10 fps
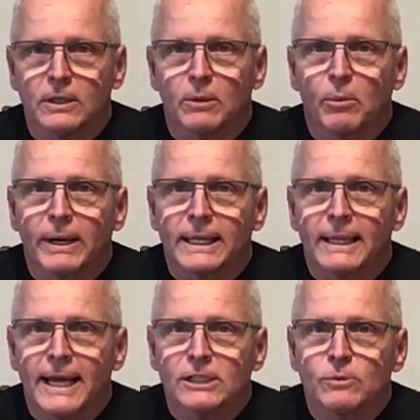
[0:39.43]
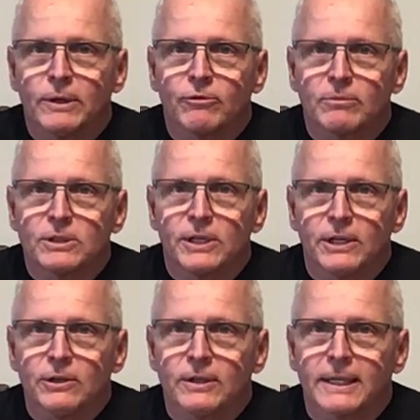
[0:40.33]
a little break last week from
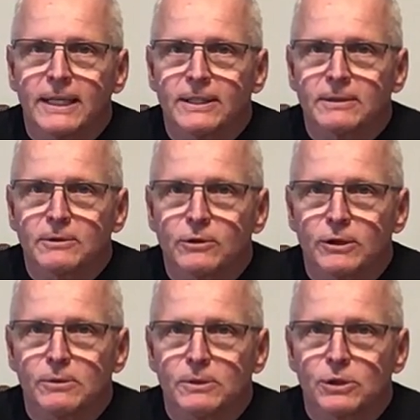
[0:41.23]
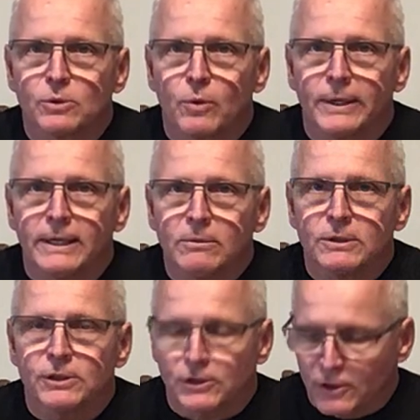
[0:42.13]
Ezekiel and got the Christmas story in,
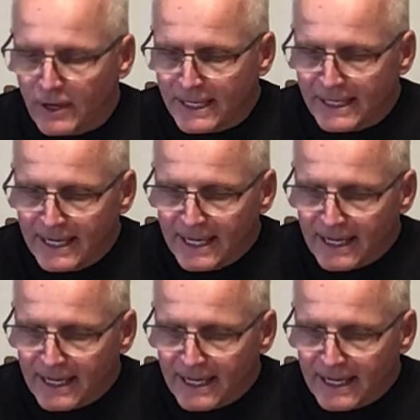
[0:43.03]
which is great,